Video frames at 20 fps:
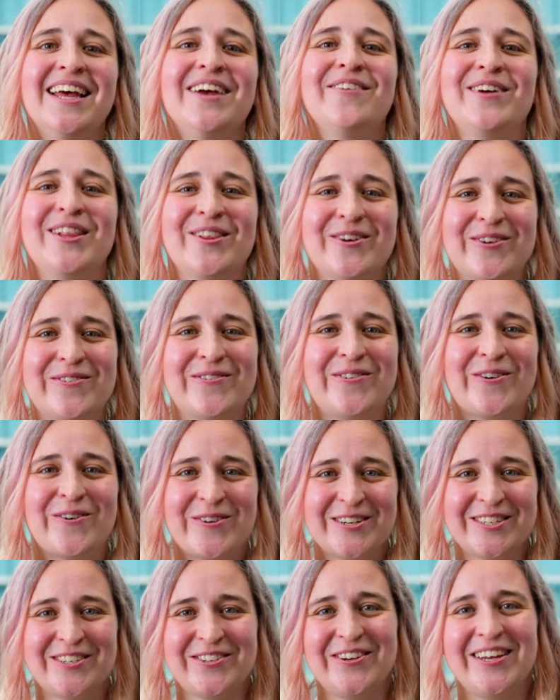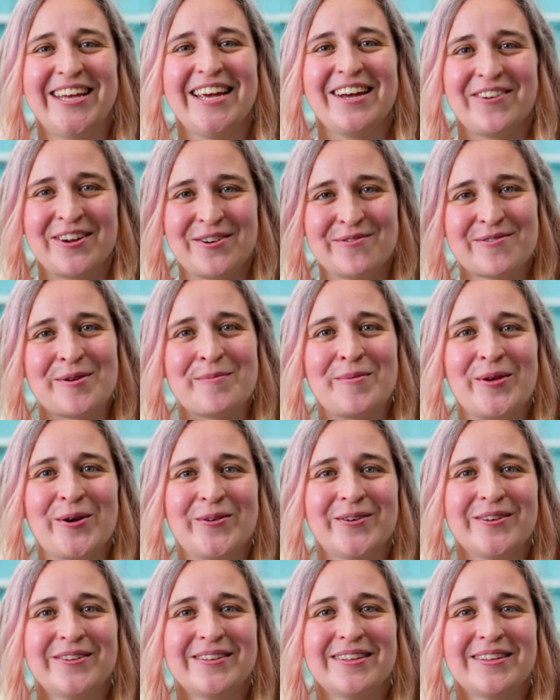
We look forward to hearing from you.